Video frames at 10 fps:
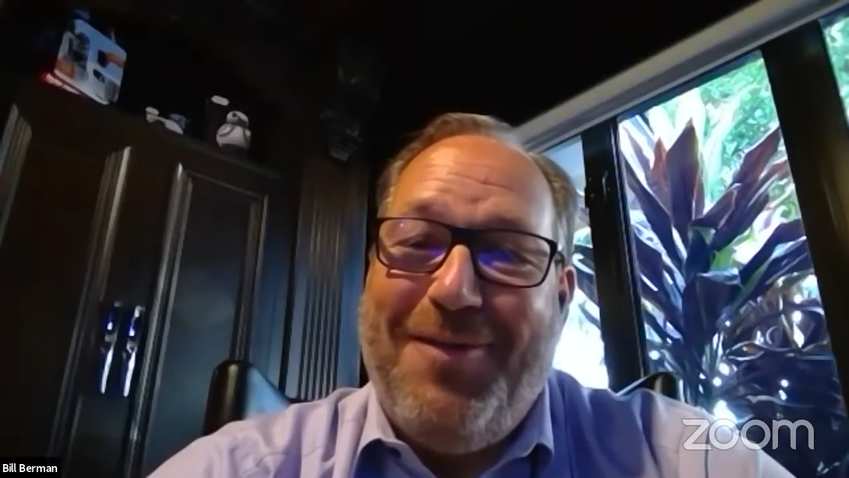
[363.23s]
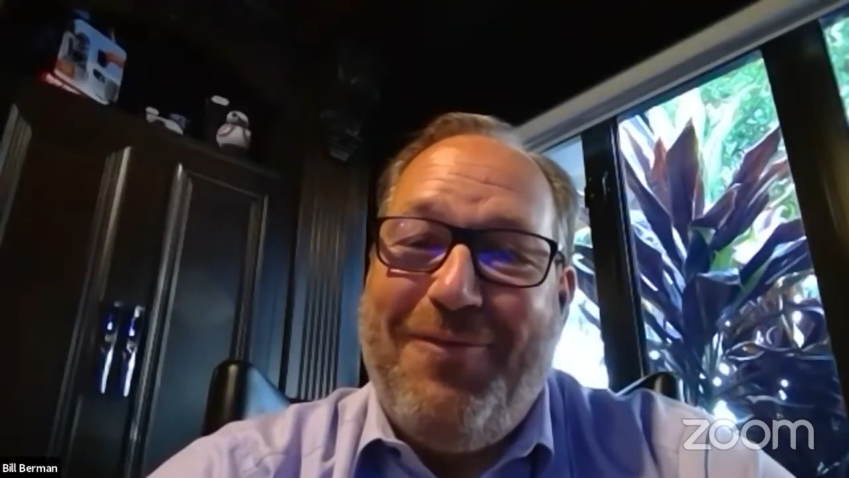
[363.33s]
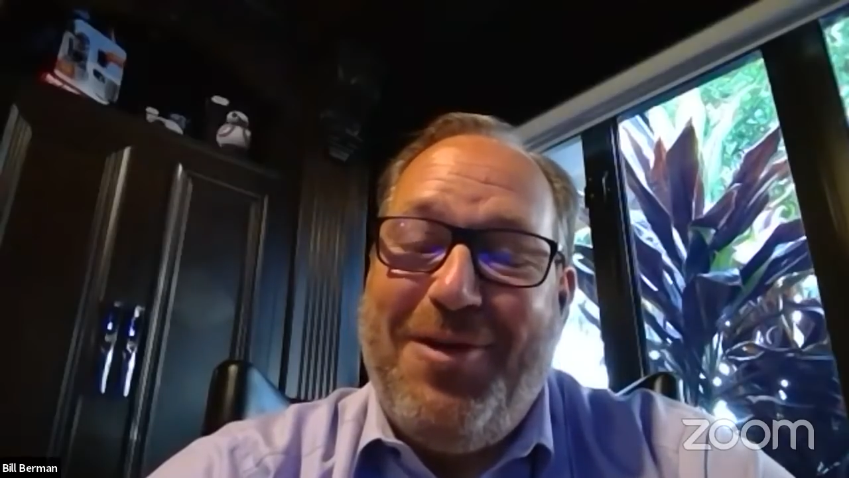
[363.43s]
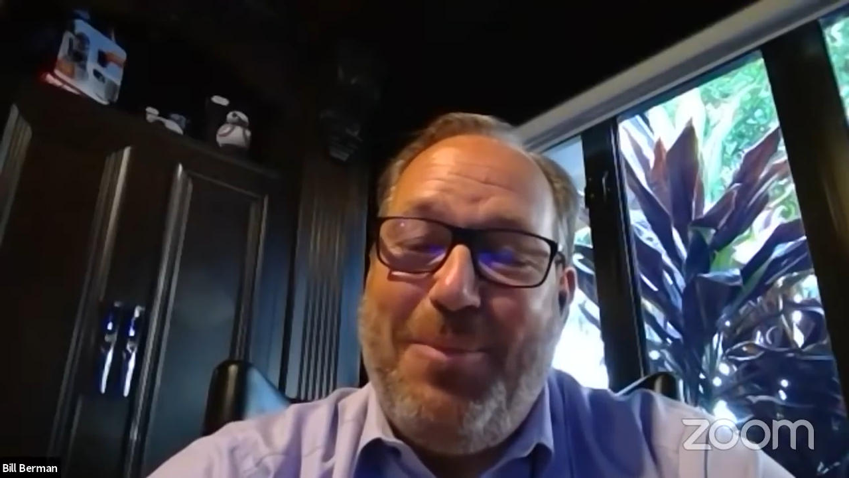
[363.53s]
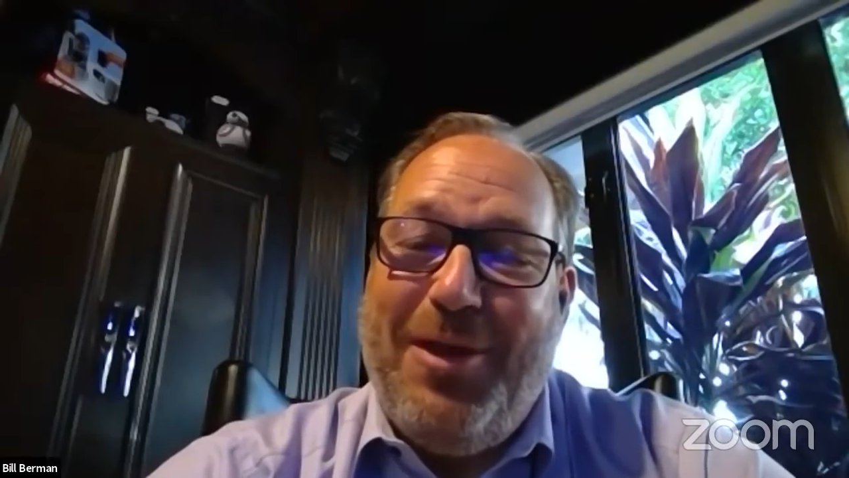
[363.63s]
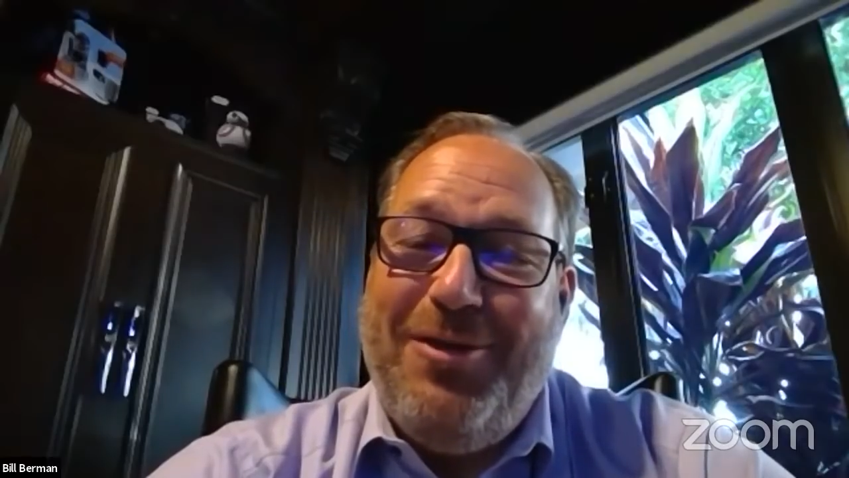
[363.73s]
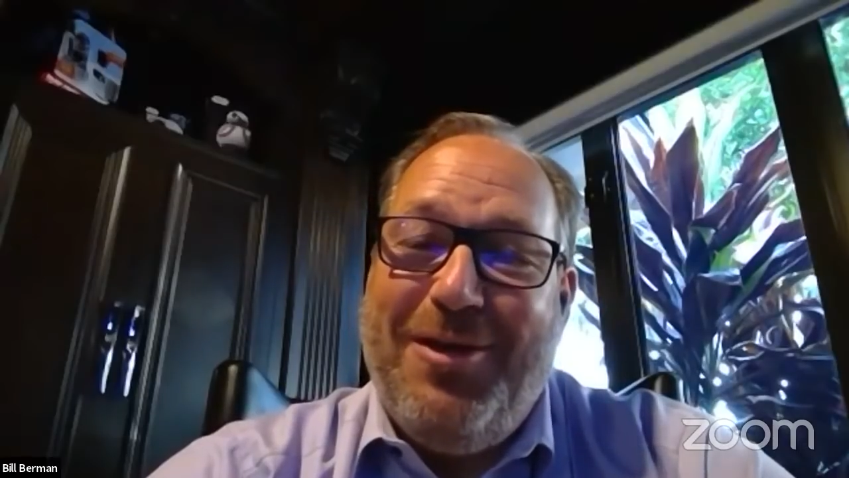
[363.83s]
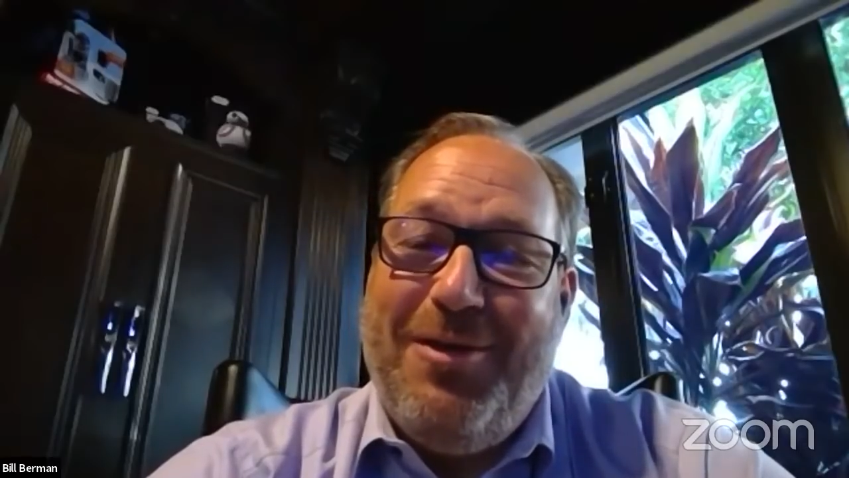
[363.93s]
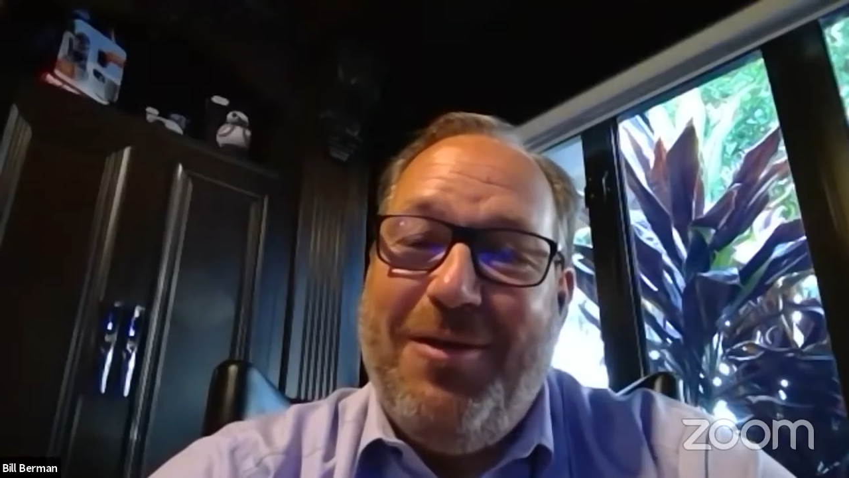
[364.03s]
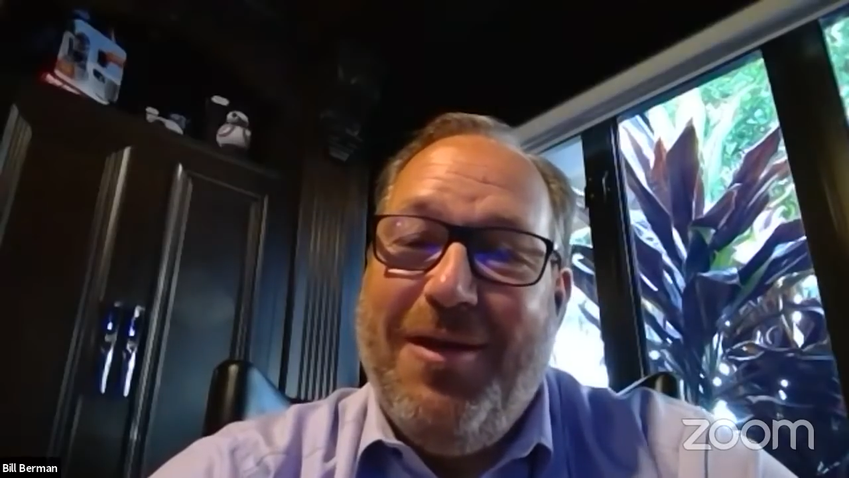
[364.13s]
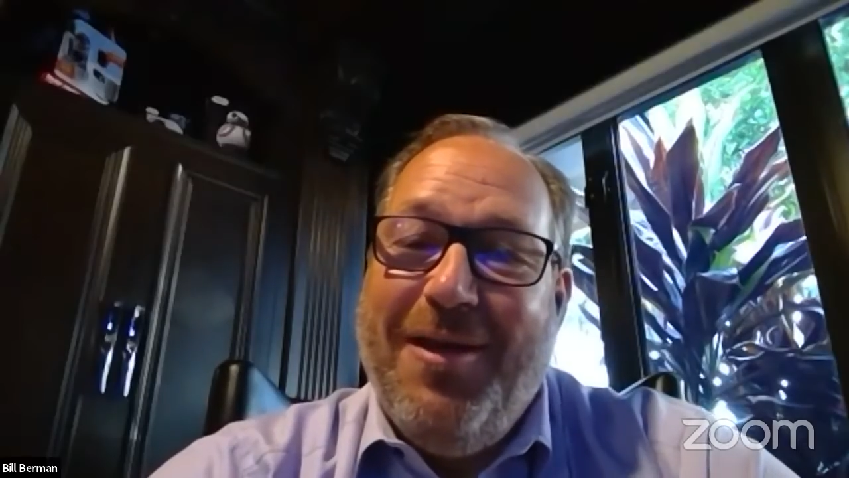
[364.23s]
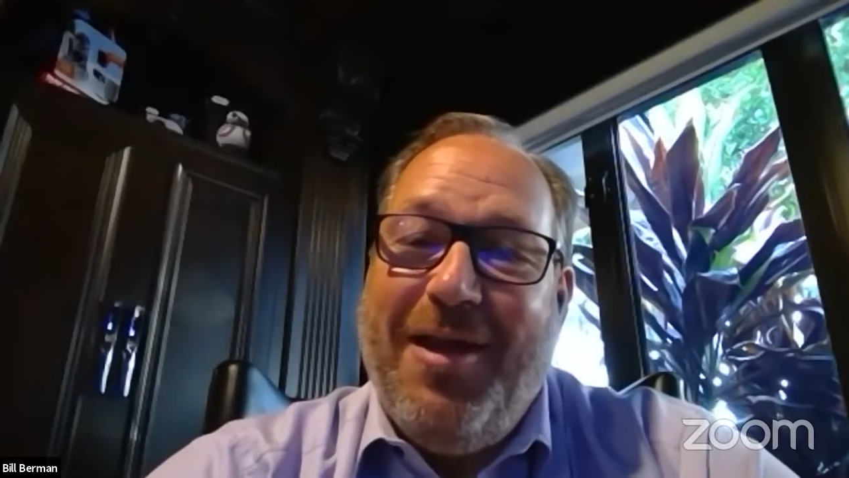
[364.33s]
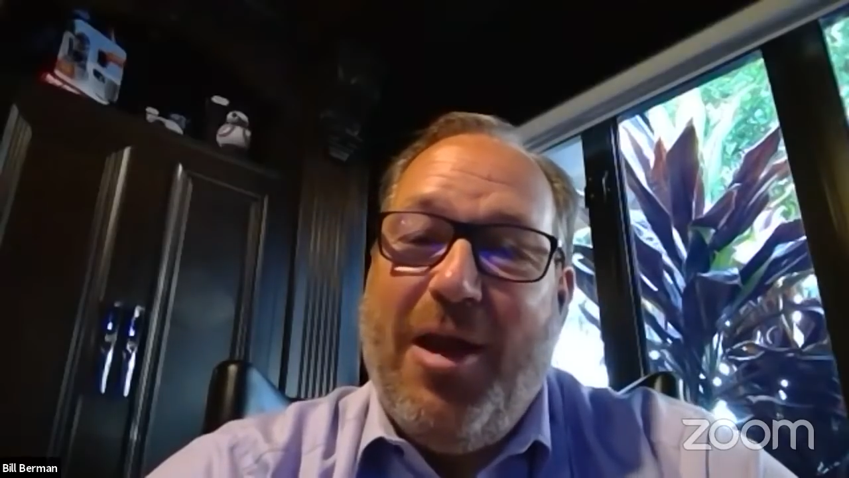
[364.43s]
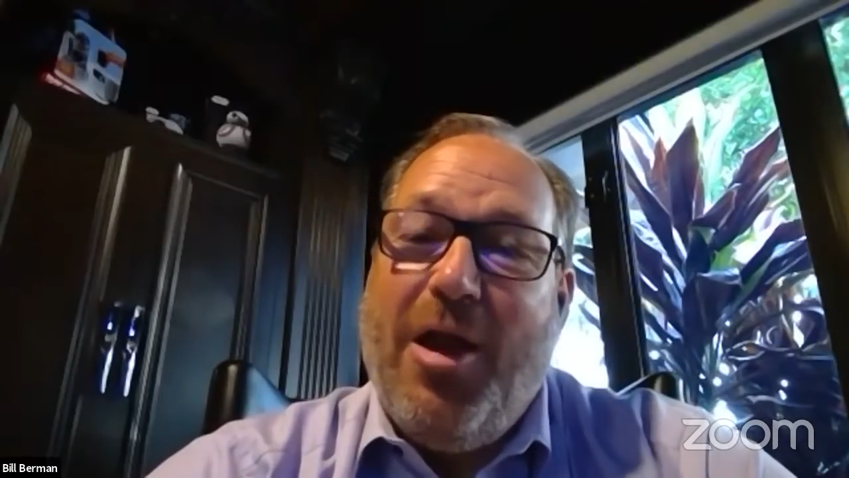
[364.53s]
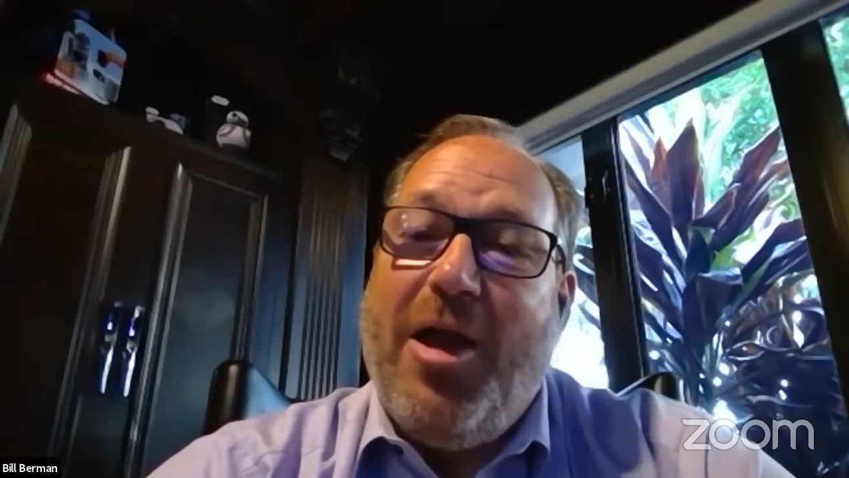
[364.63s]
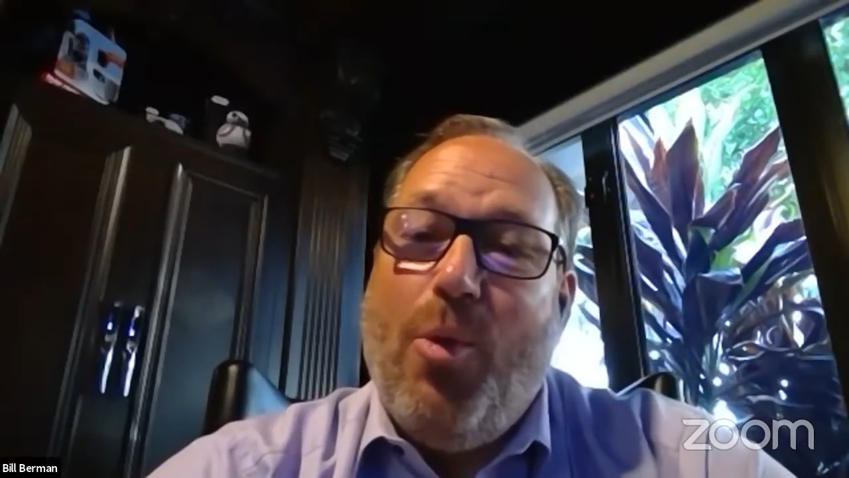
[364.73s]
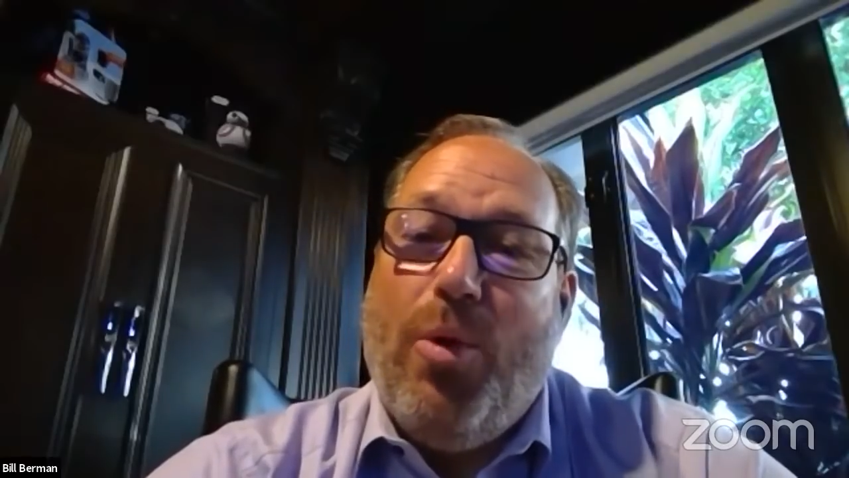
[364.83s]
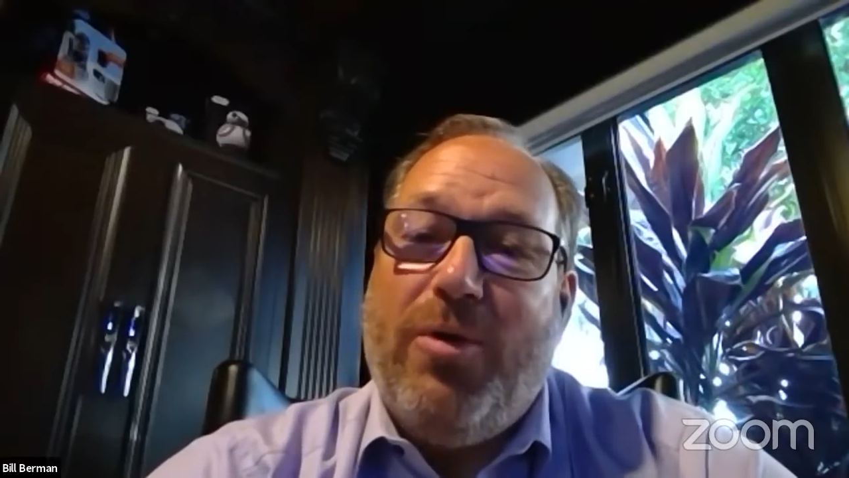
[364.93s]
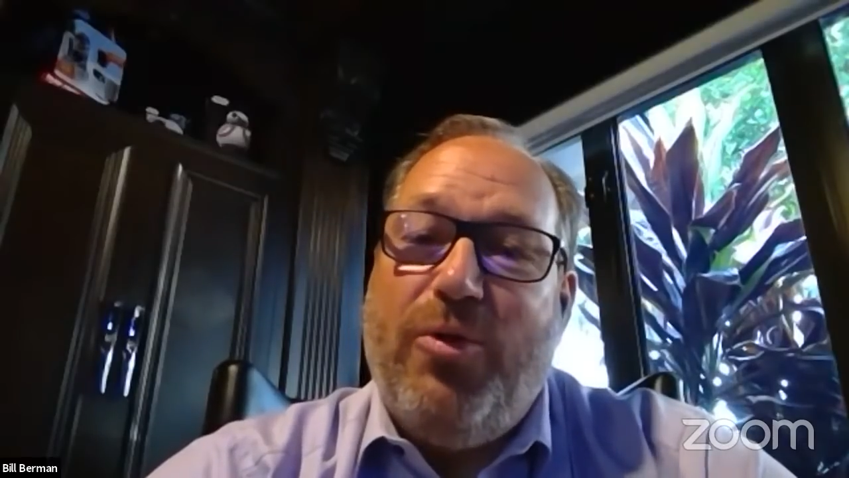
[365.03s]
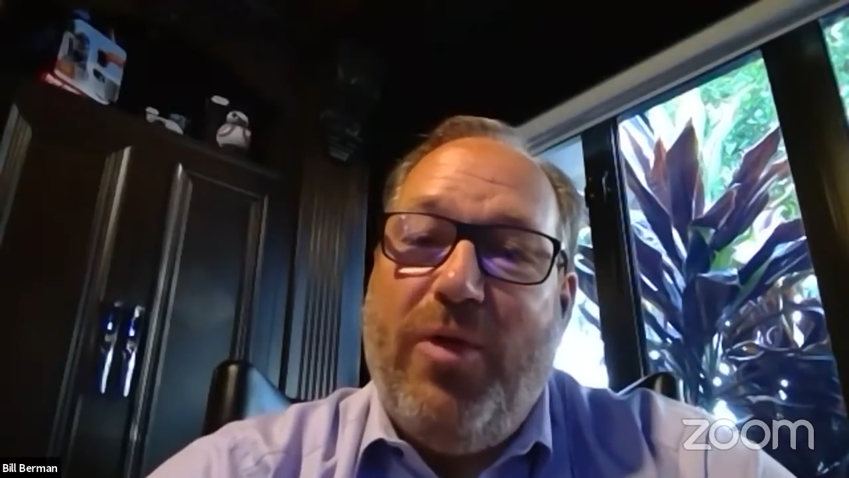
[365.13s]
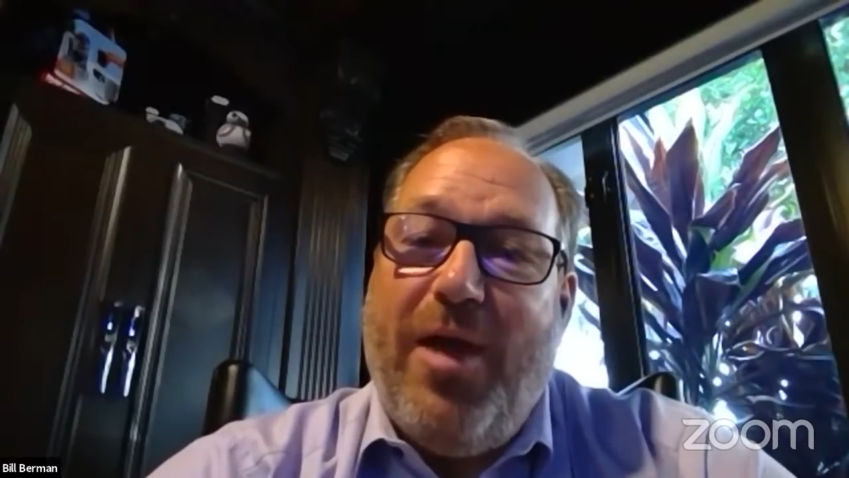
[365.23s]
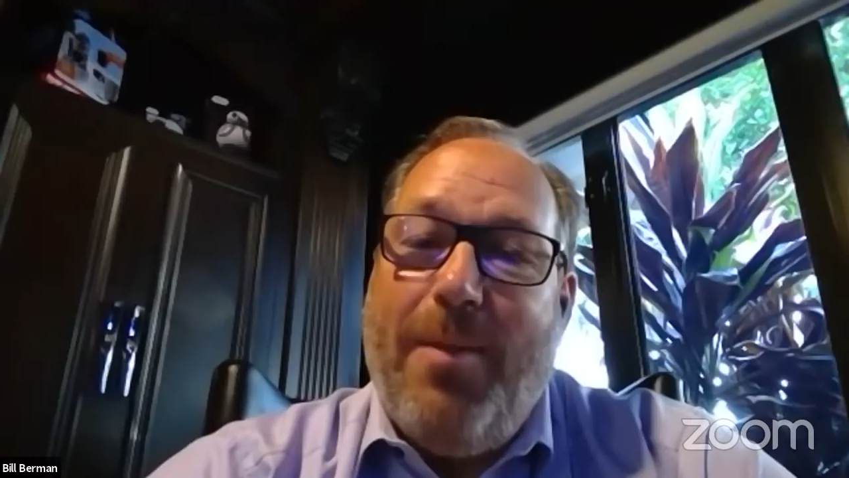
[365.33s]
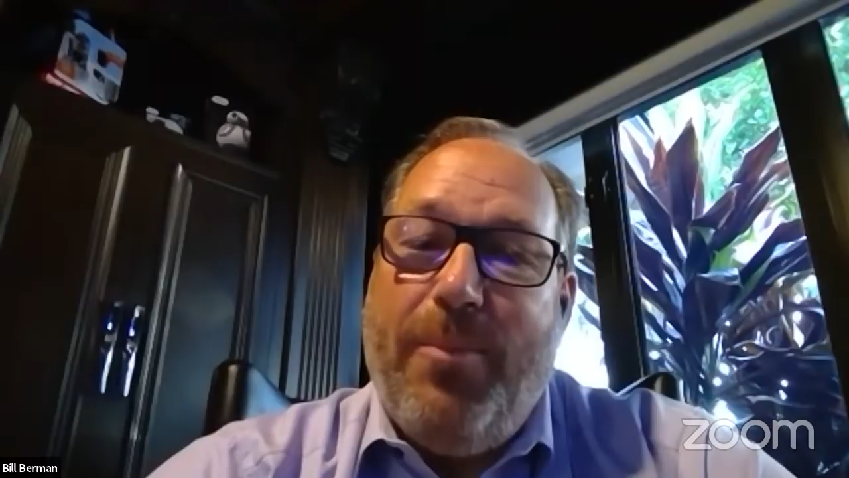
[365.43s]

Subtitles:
an opinion, and kind of work through that.